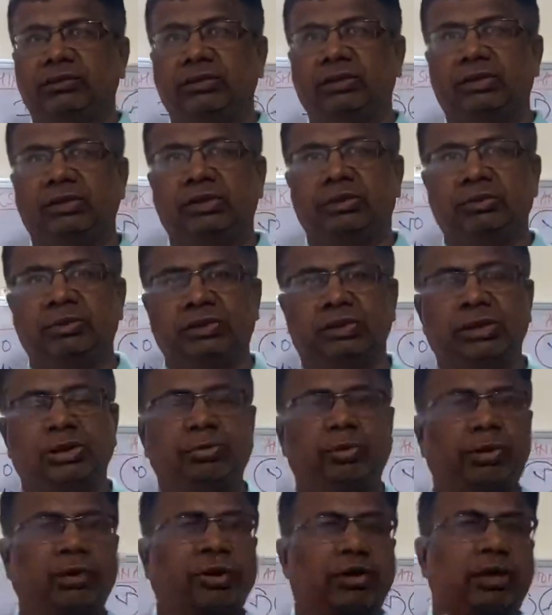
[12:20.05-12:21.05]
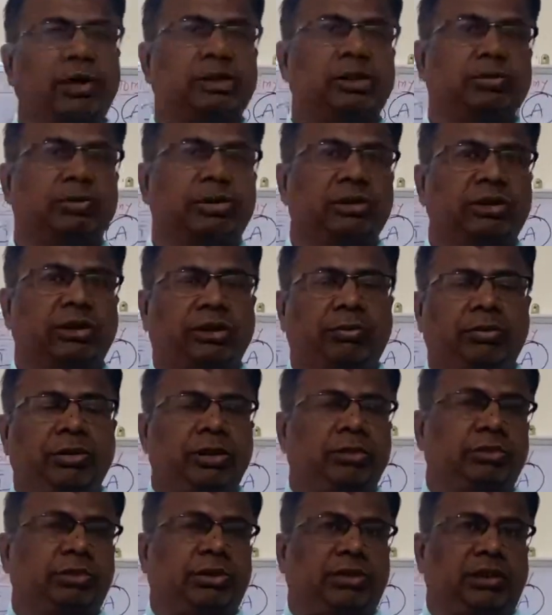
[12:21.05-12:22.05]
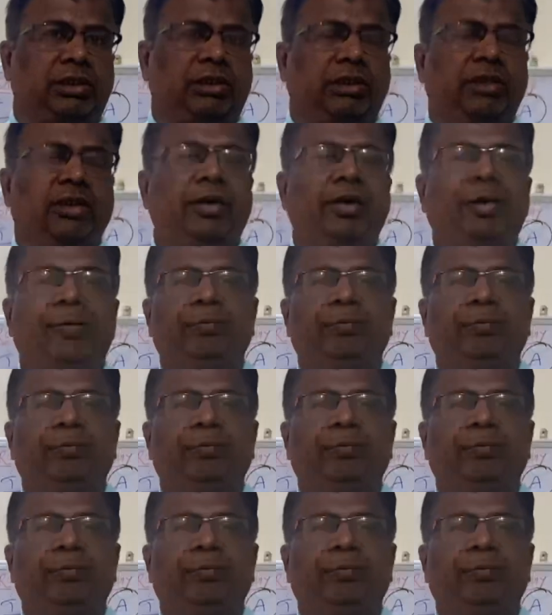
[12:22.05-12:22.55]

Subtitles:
these three muscles. Pectoralis major, a big muscle here.